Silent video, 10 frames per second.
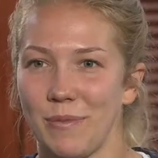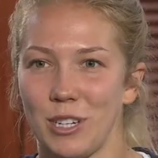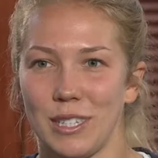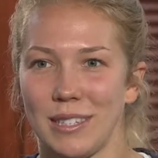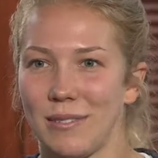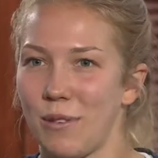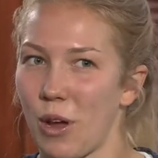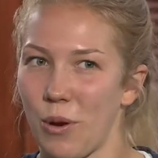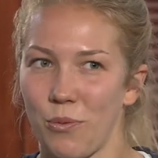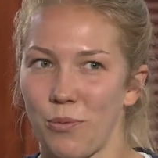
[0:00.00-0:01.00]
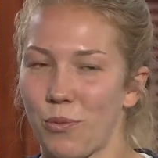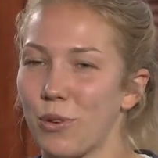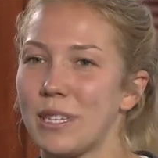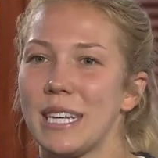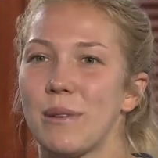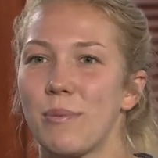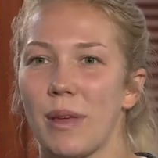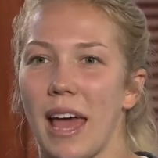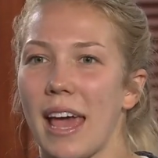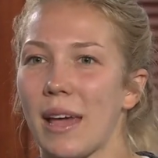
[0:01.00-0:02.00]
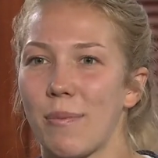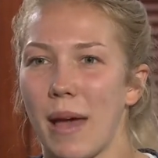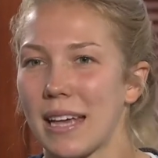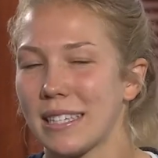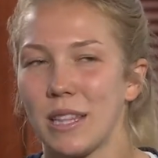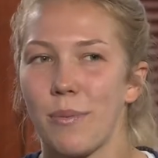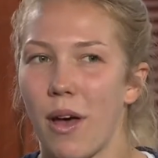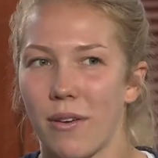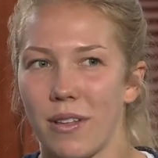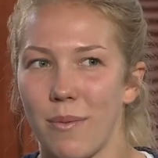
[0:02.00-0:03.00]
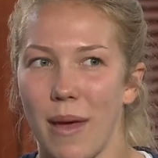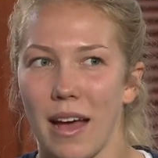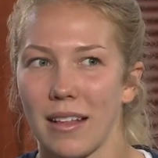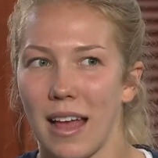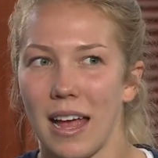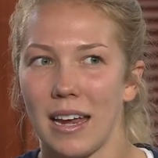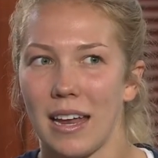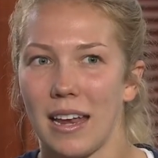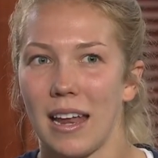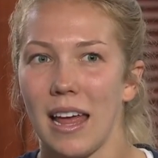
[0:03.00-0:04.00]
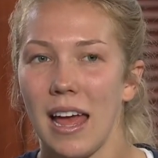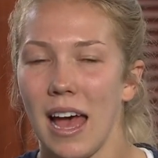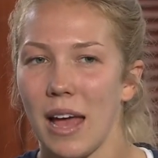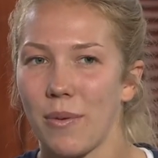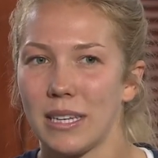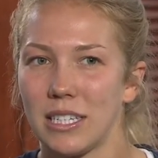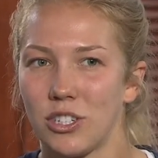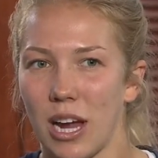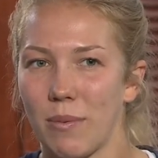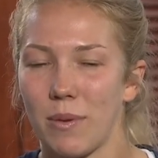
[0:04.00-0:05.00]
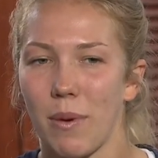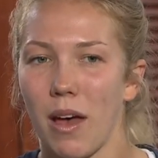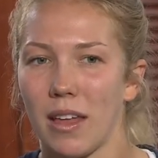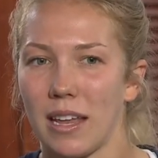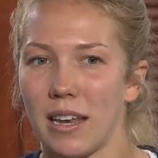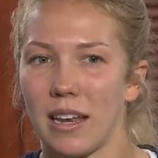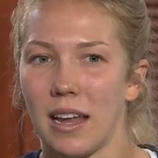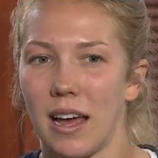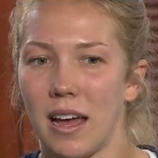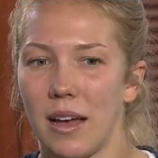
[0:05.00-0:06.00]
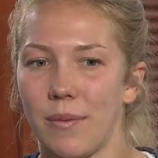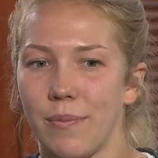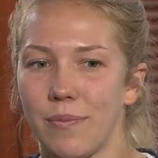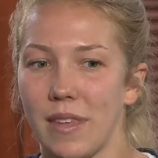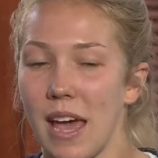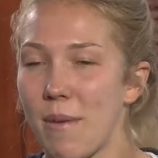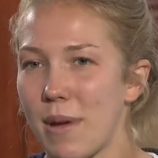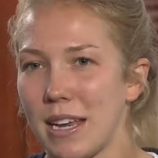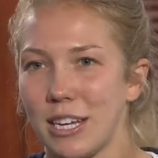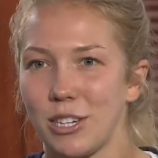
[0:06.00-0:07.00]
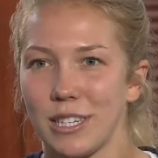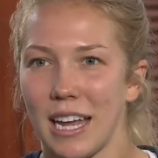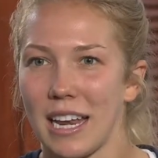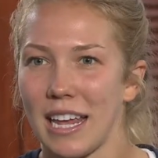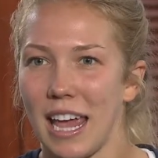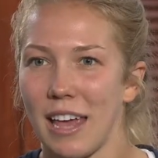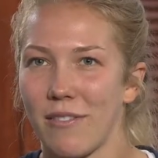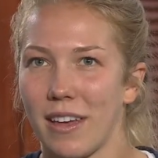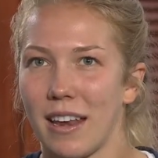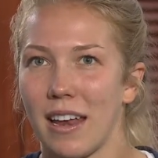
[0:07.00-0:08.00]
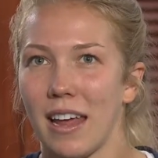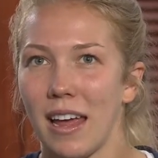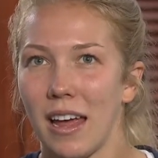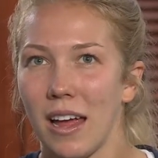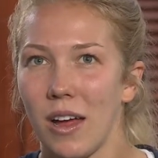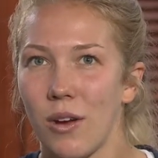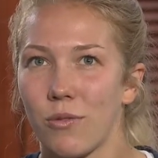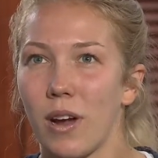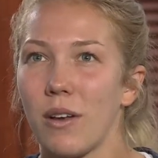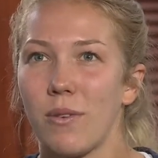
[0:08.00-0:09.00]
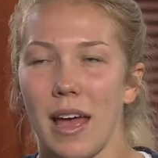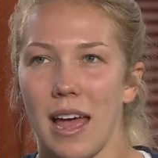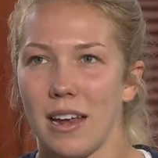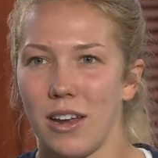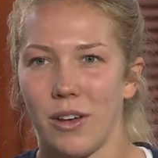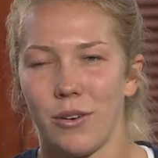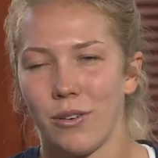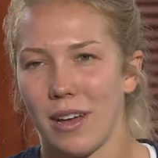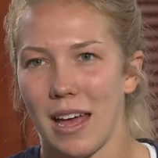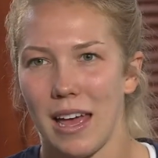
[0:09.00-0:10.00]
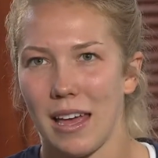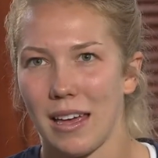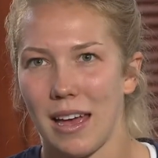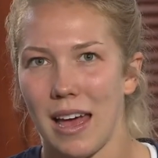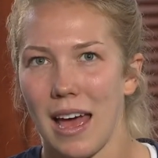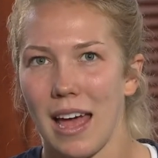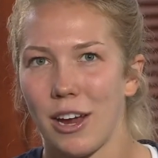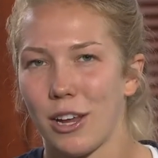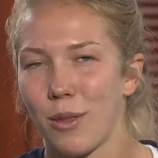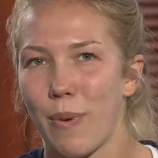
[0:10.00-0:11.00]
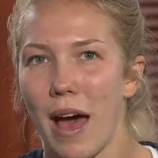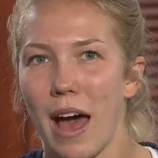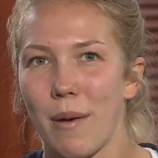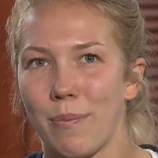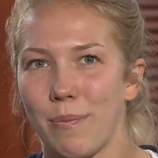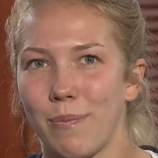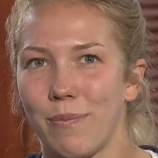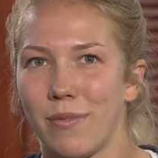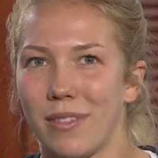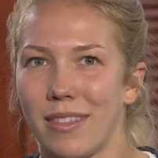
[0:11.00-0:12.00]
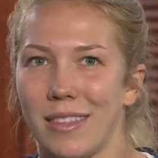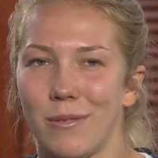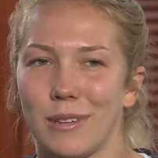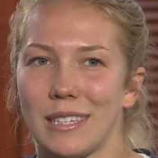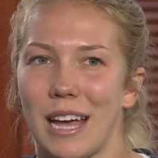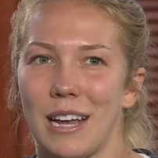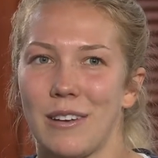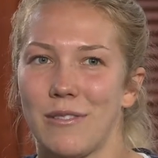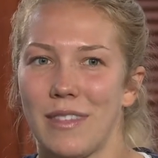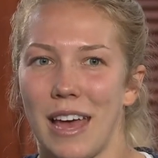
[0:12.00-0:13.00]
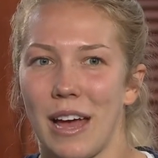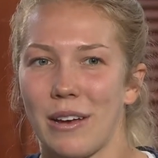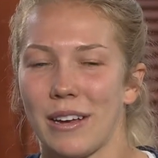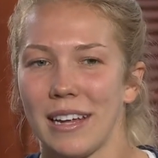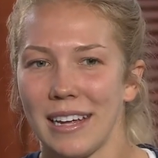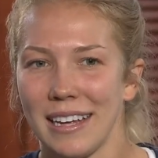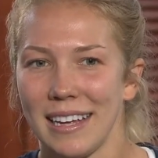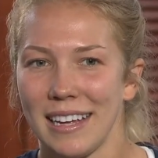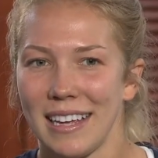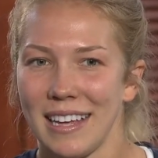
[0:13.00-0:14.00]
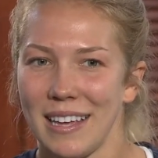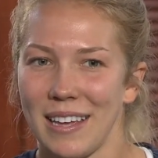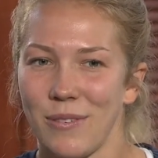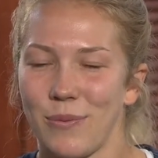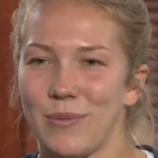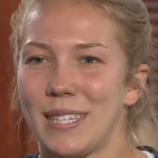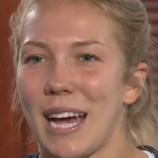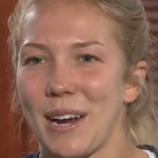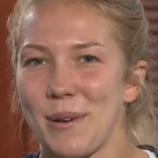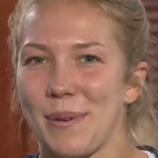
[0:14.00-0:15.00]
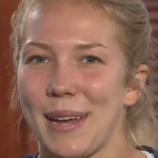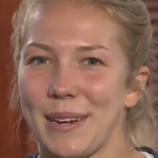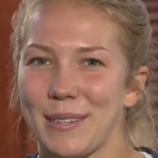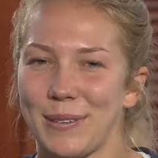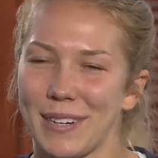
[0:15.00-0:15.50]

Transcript: just a routine play, passing the ball around the back line, and I went to trap the ball, and um, yeah, my knee just kind of gave, and right away I knew. I heard the pop. It was kind of that soccer player's